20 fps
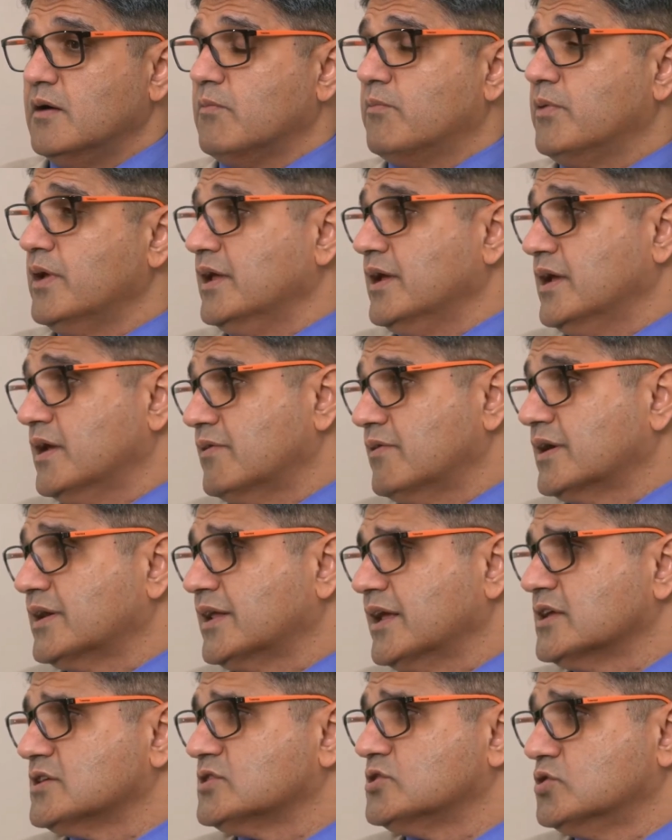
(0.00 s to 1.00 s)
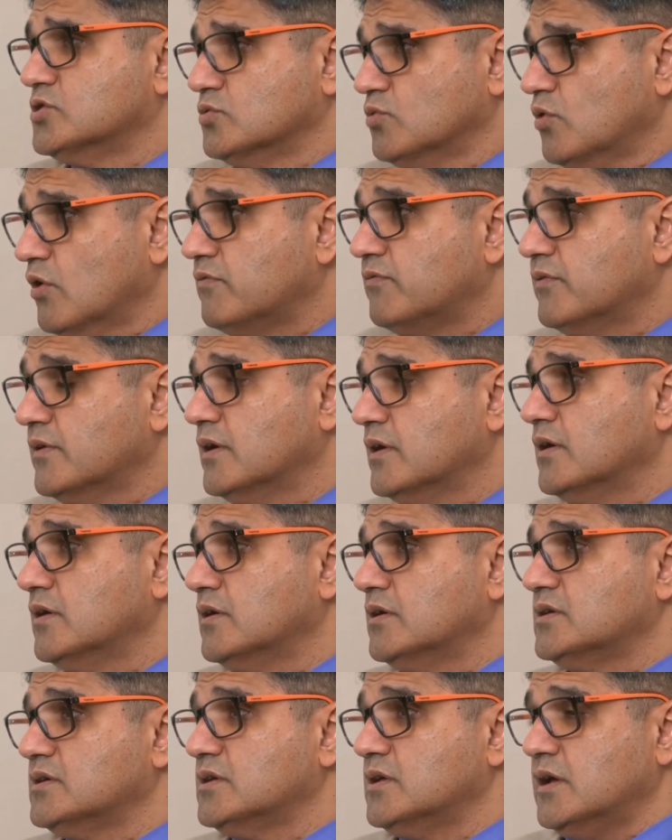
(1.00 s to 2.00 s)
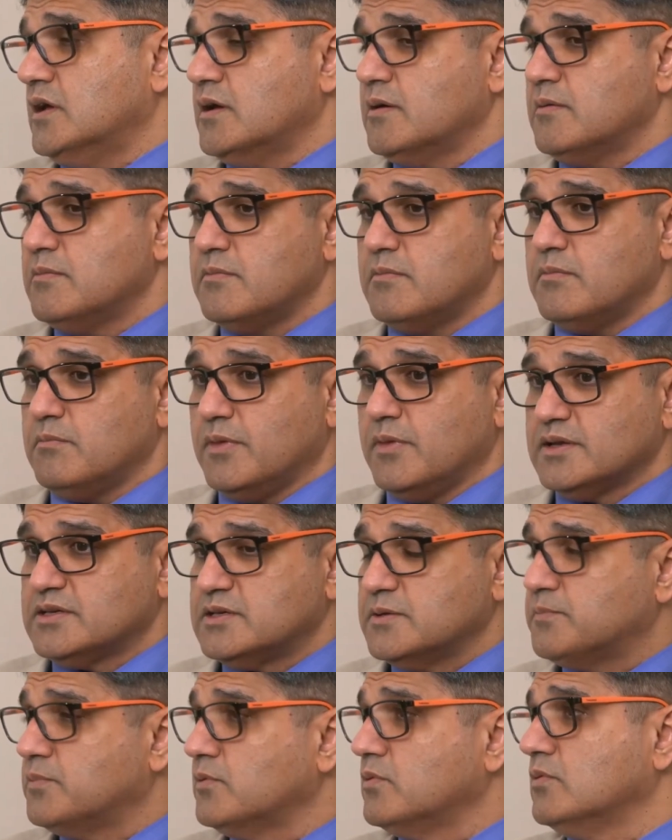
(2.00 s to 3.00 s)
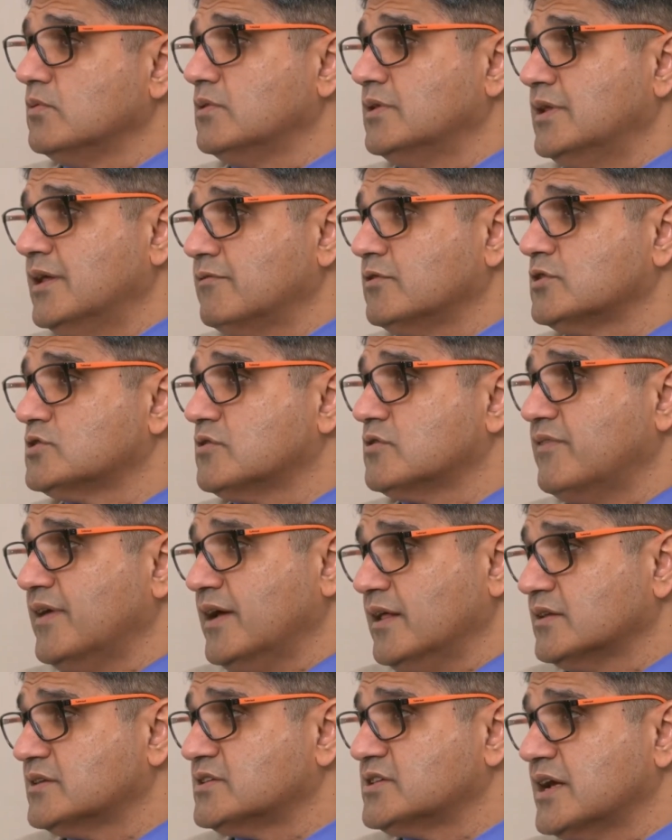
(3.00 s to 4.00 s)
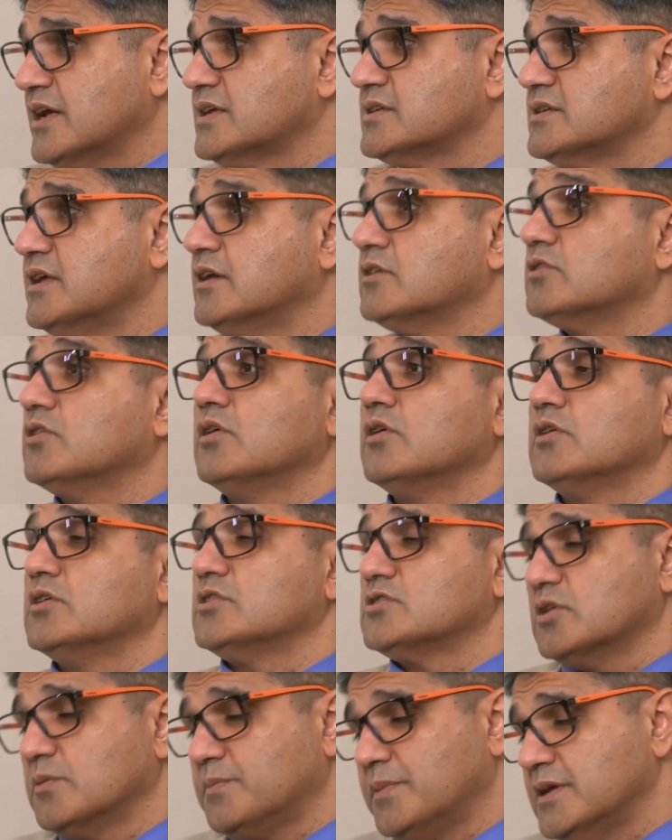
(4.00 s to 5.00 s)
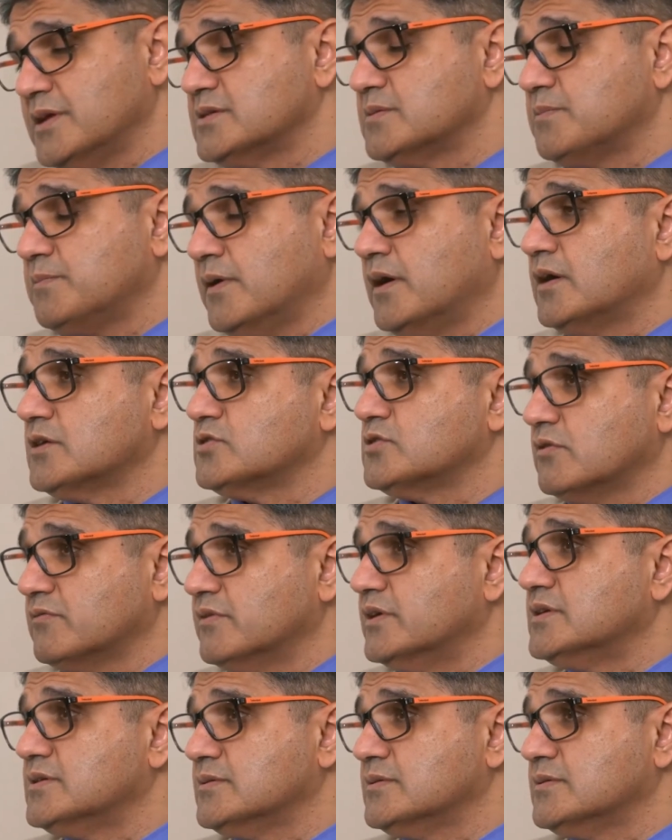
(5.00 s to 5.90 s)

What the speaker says: We here at King's do offer multiple levels of health checks, and colonoscopy is part of it.